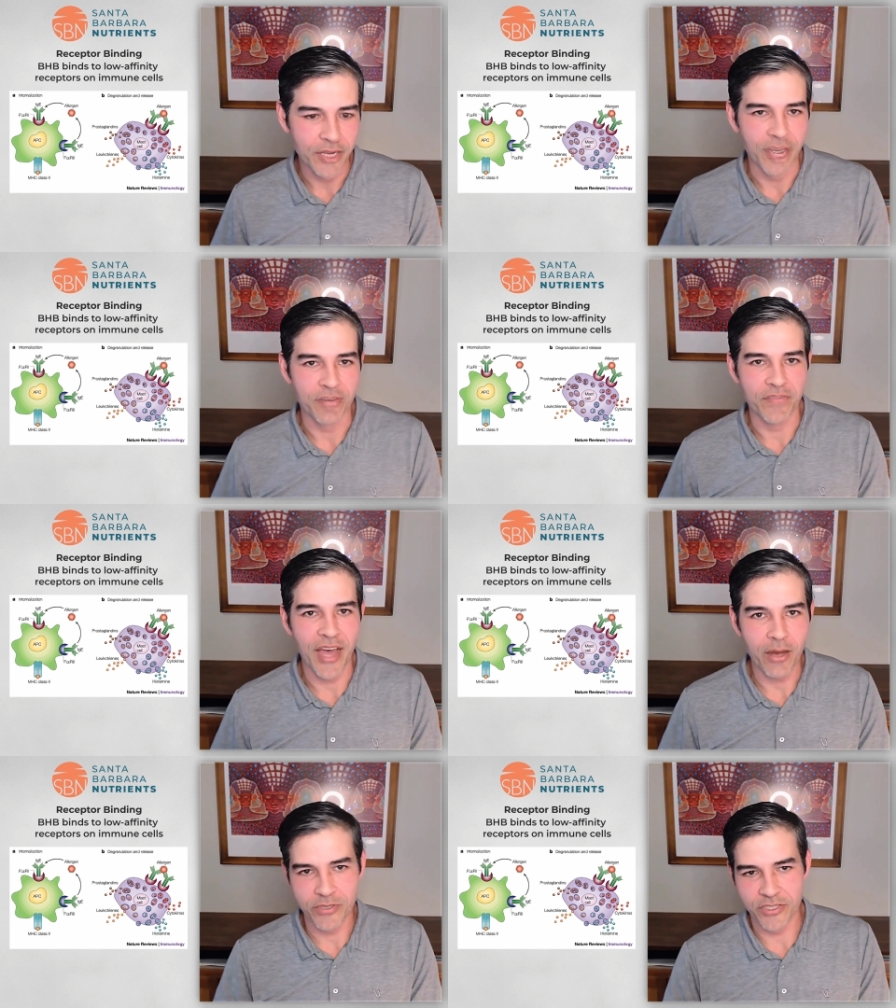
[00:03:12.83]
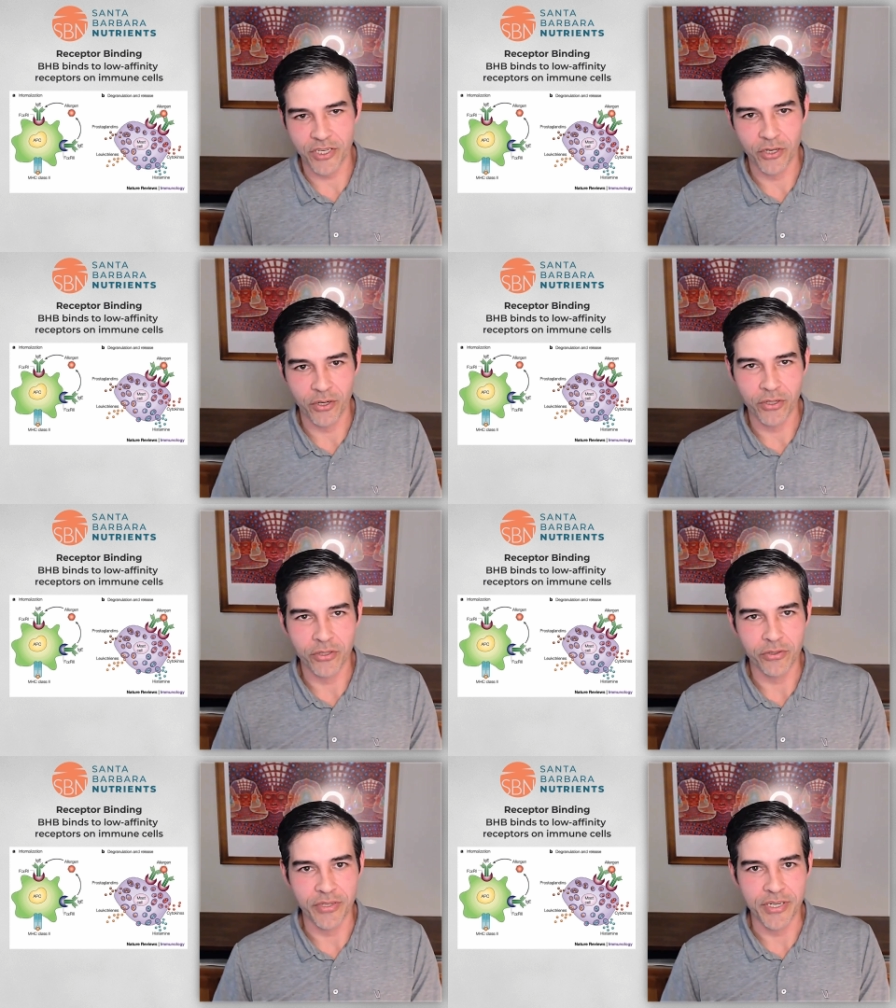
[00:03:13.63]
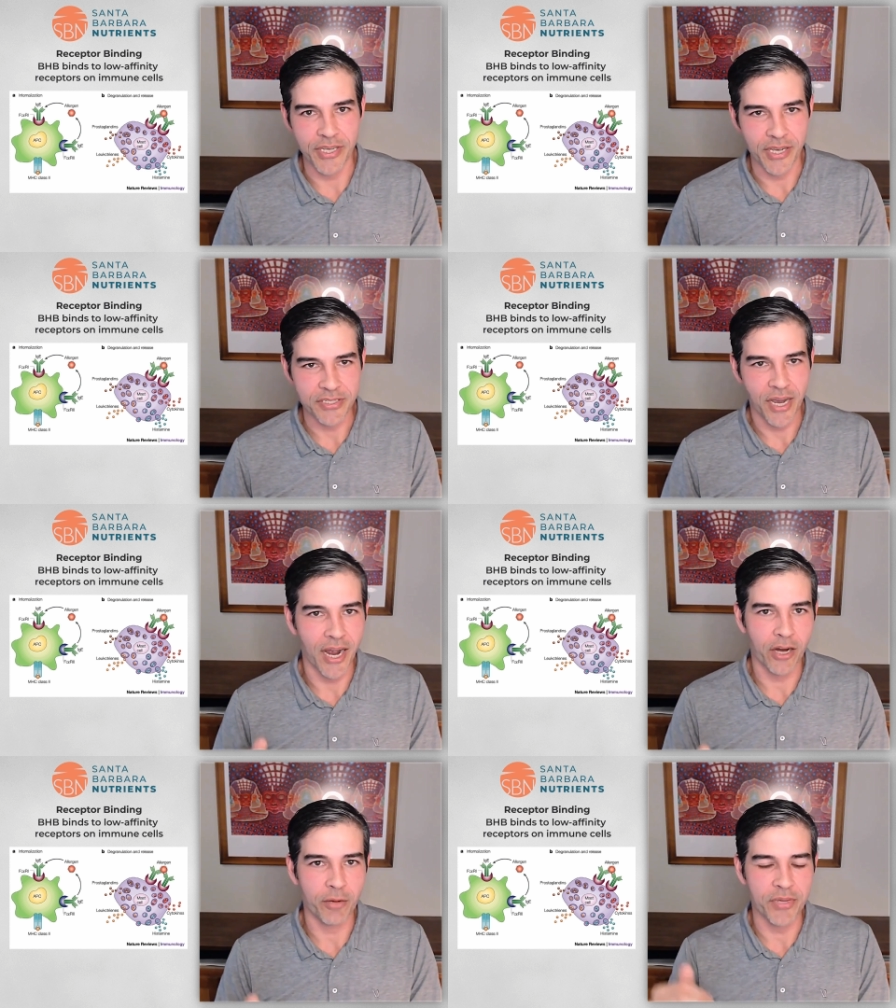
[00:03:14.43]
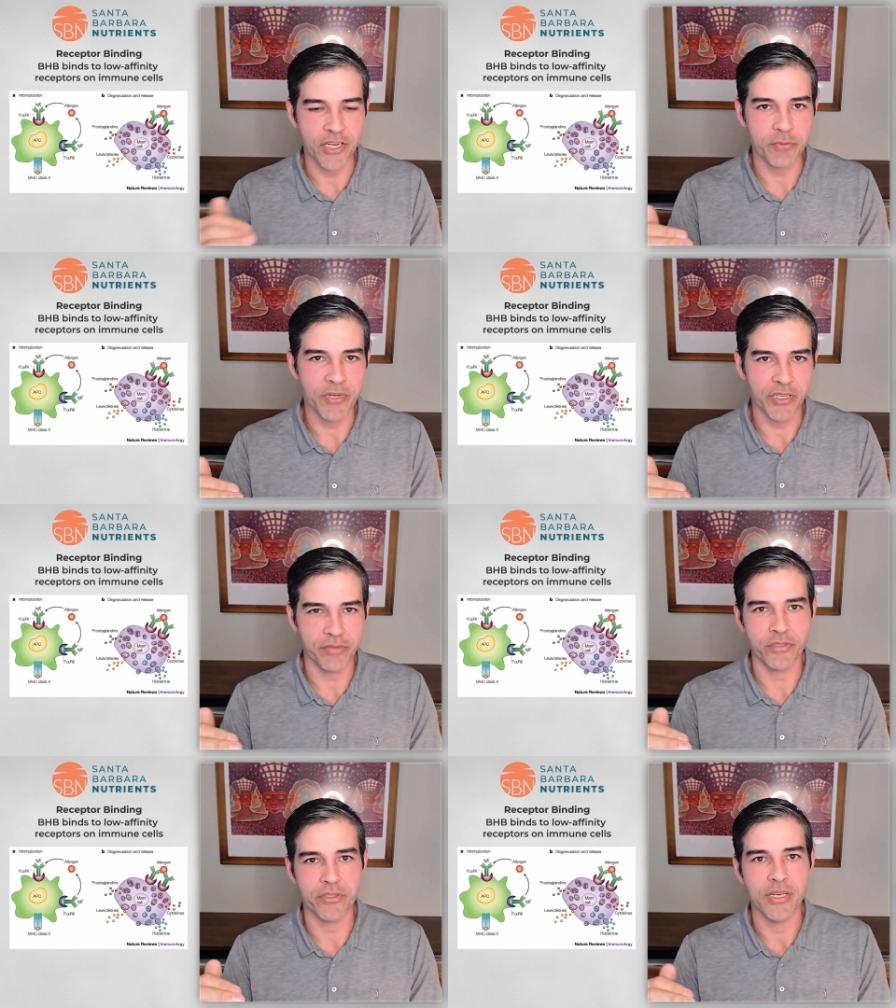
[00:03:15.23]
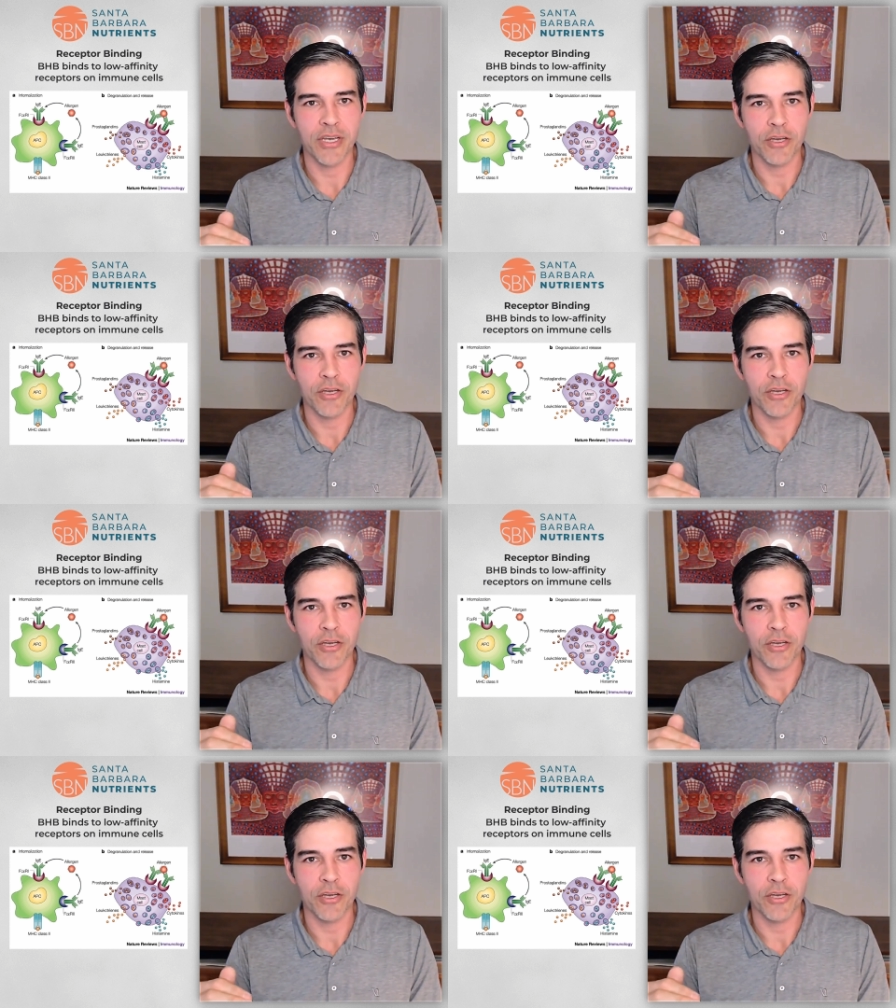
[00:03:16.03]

If that was the goal, then yes, higher BHB levels